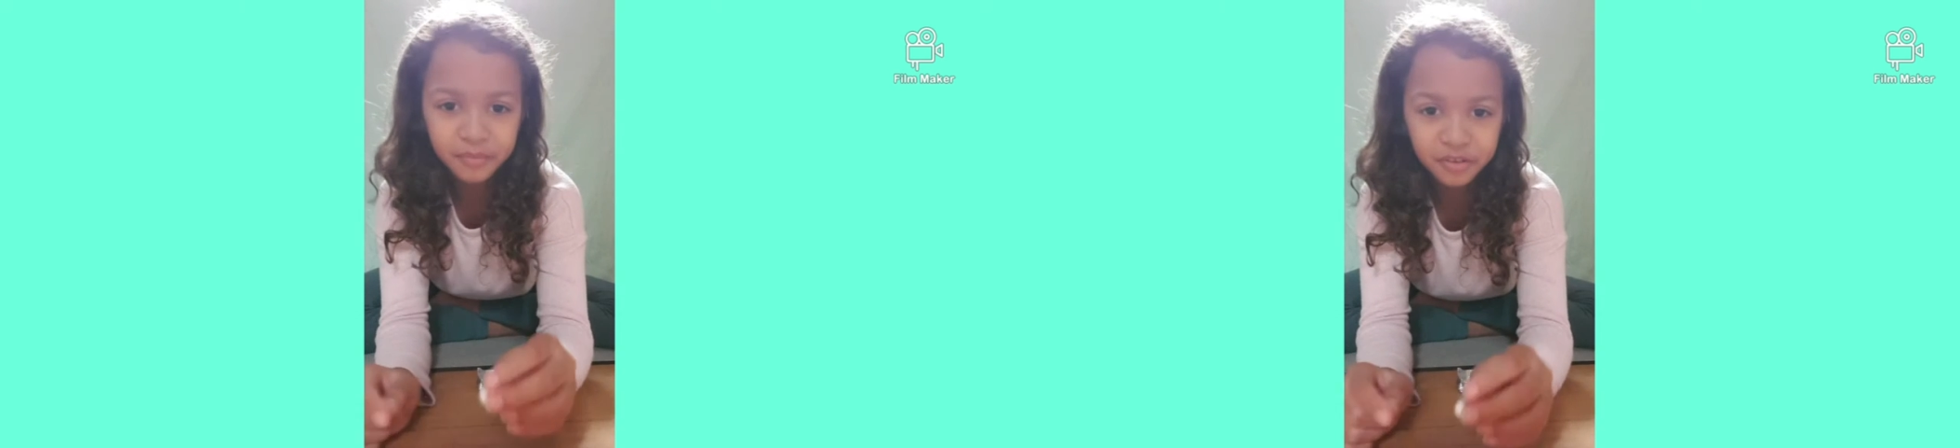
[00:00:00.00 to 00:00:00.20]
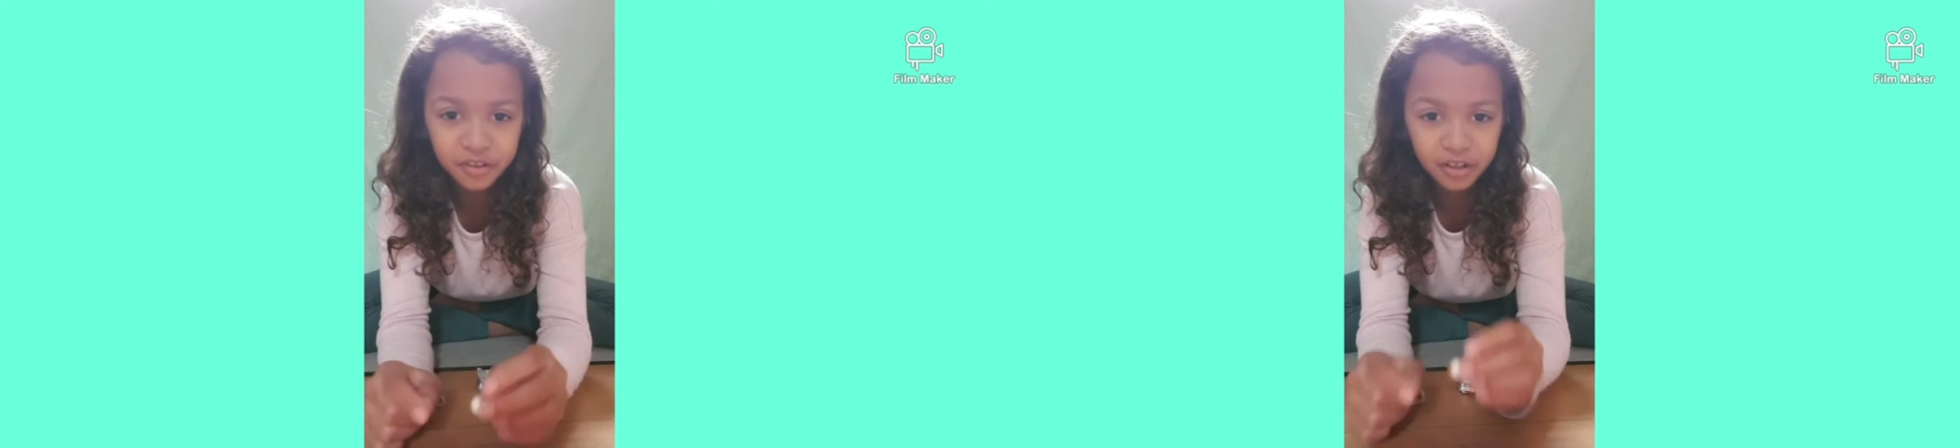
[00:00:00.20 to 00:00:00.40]

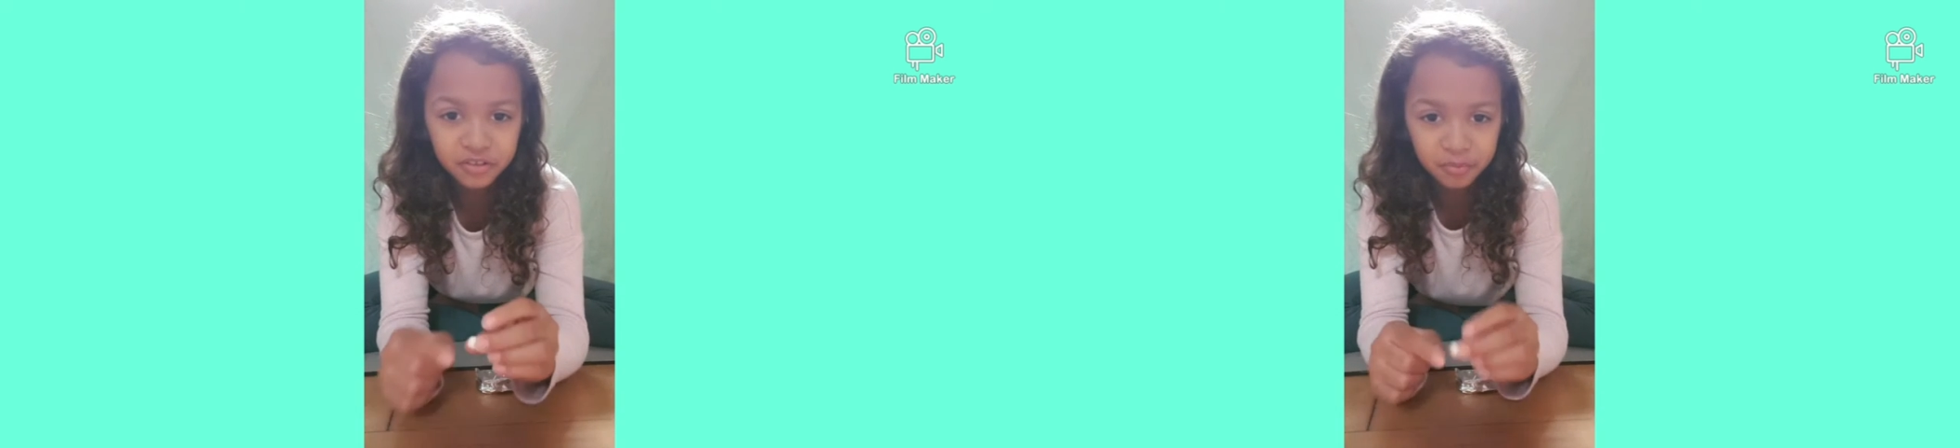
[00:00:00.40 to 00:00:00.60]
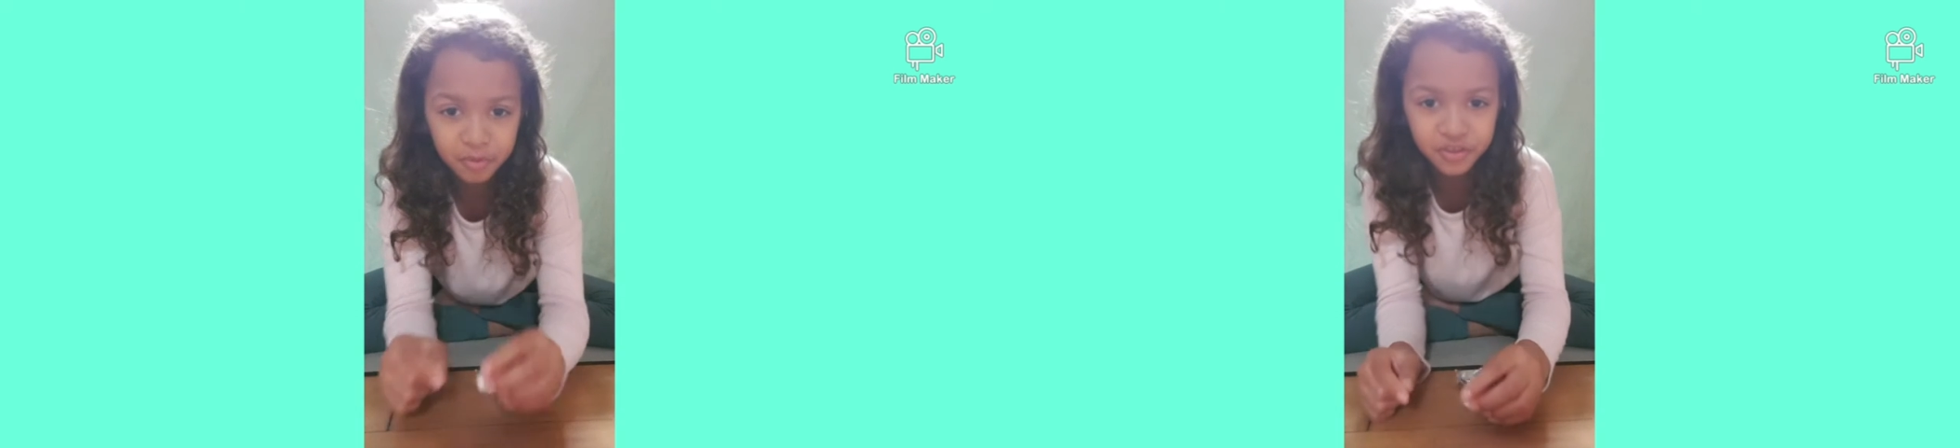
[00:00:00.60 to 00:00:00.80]
You can
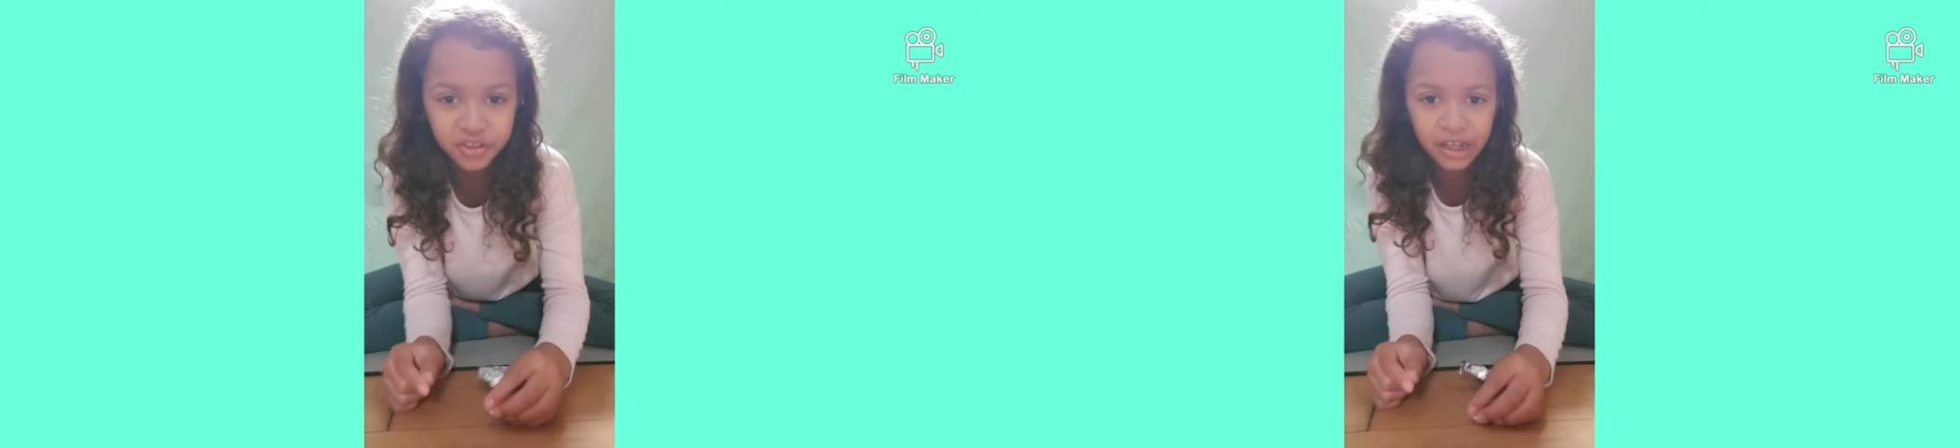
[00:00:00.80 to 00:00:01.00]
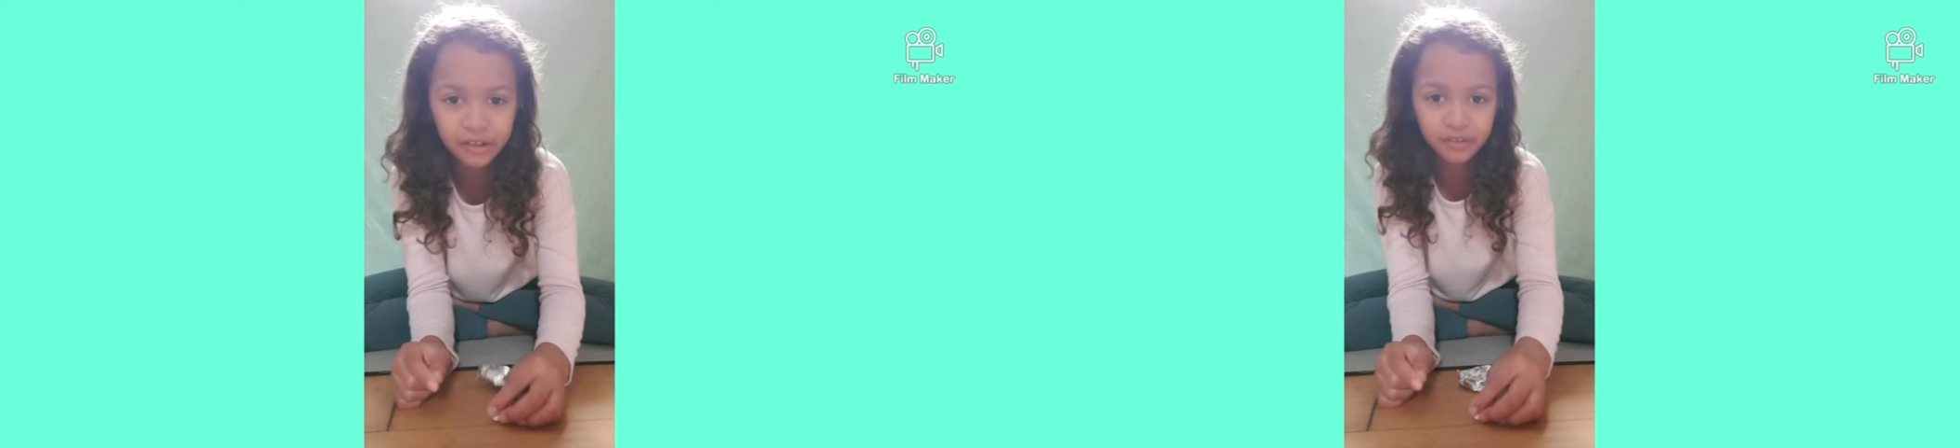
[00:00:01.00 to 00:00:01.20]
also push
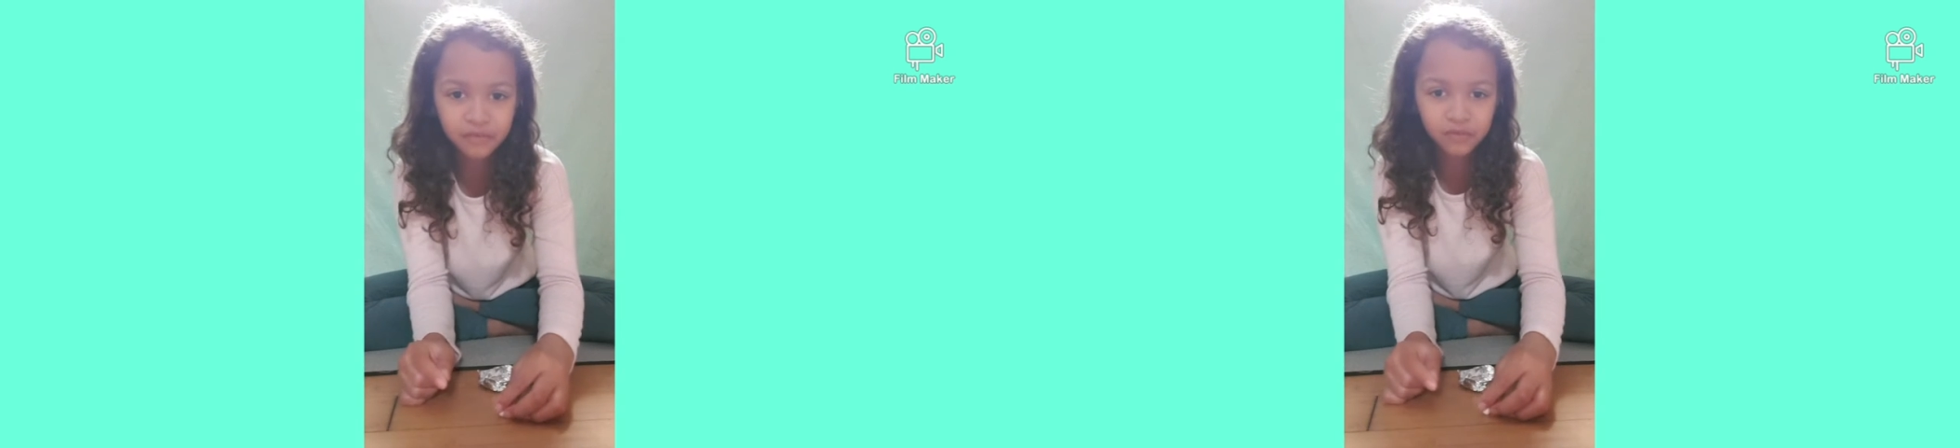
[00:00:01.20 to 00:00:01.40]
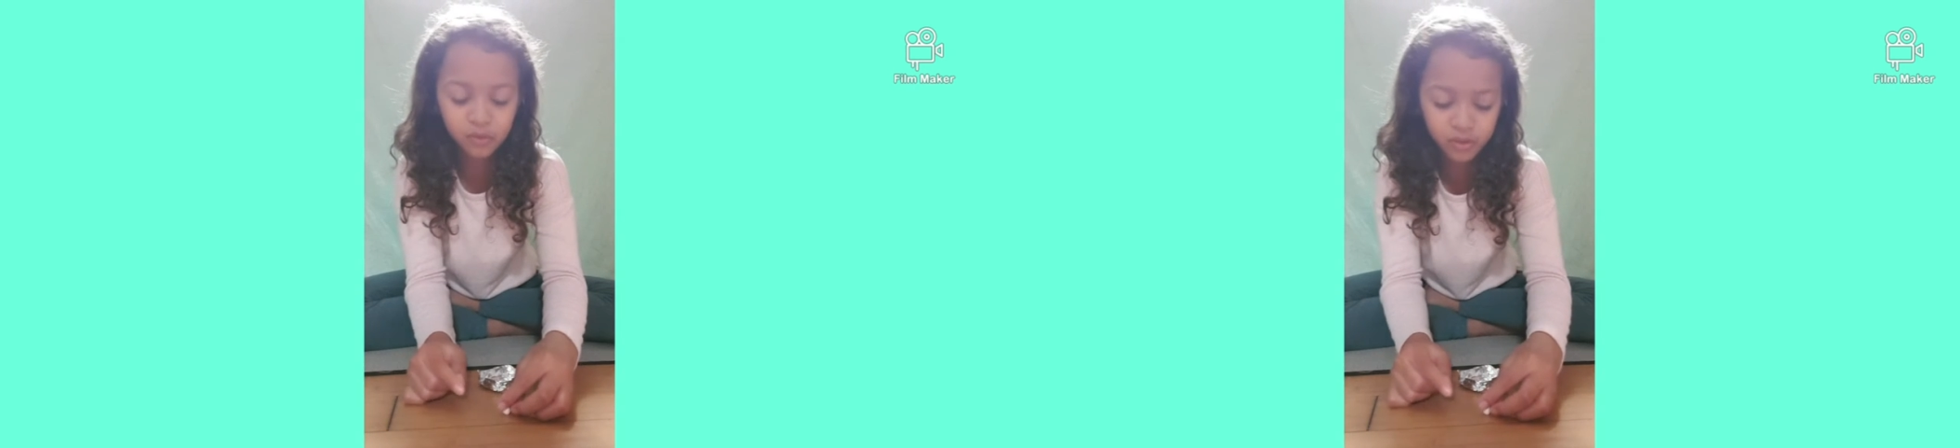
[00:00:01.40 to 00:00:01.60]
it down on the
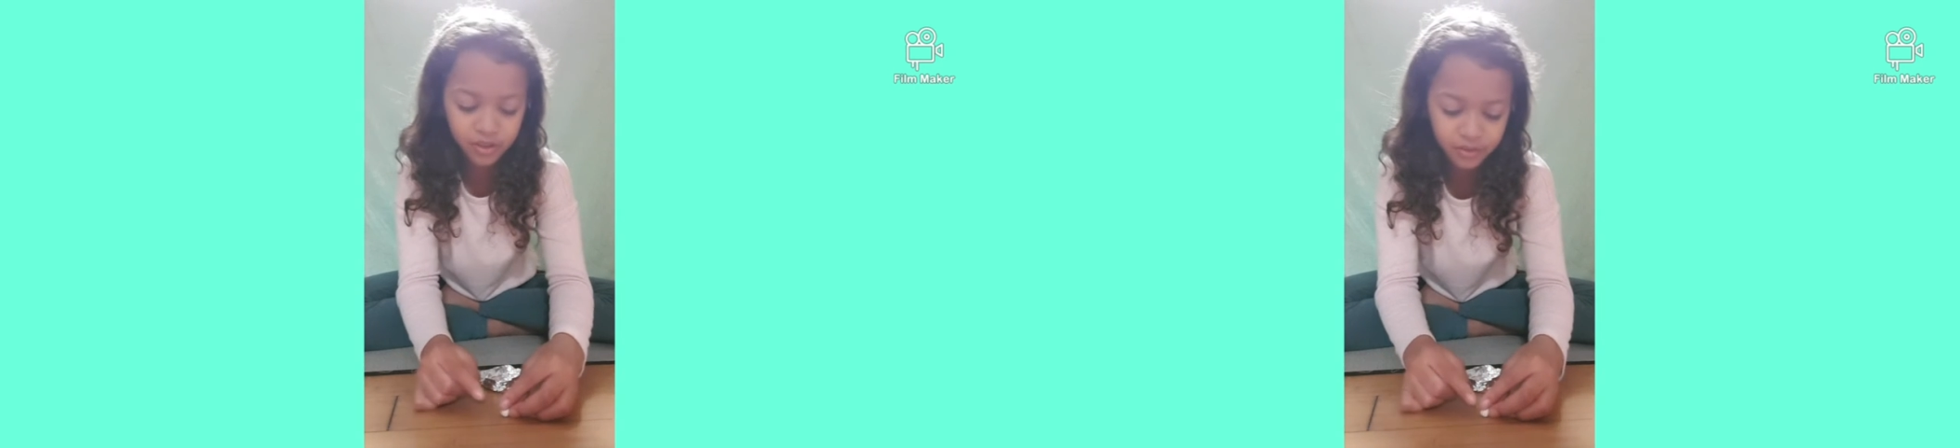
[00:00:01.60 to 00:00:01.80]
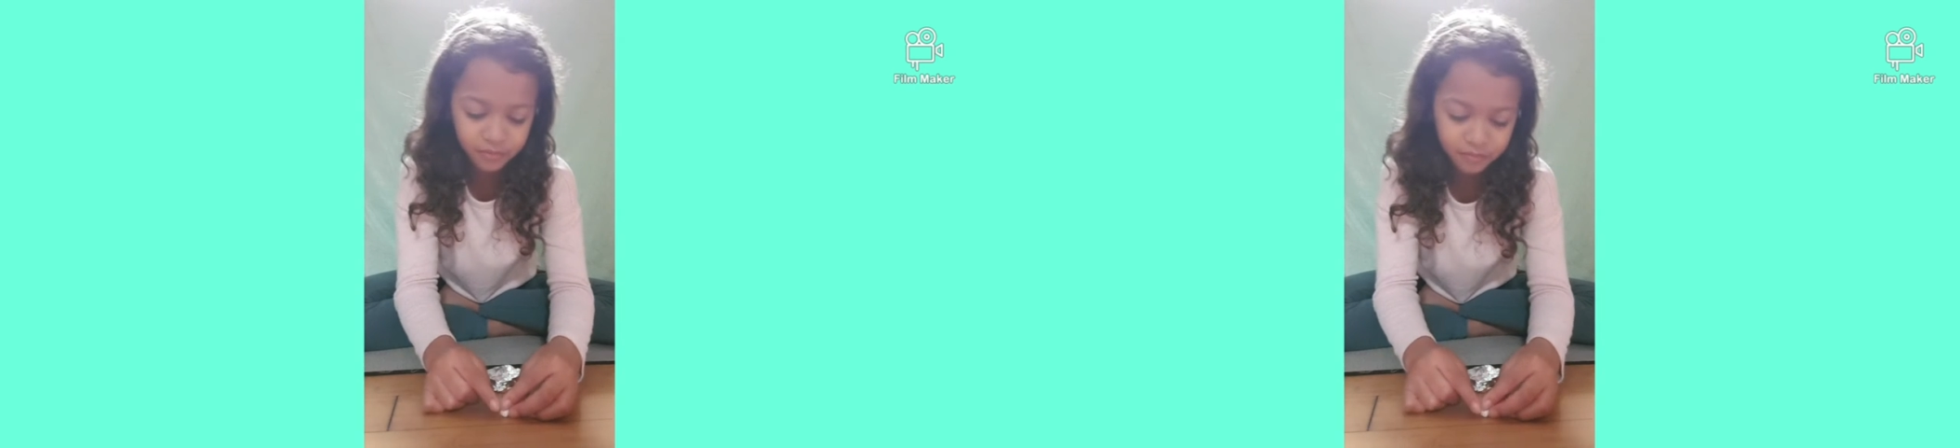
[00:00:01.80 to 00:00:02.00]
floor.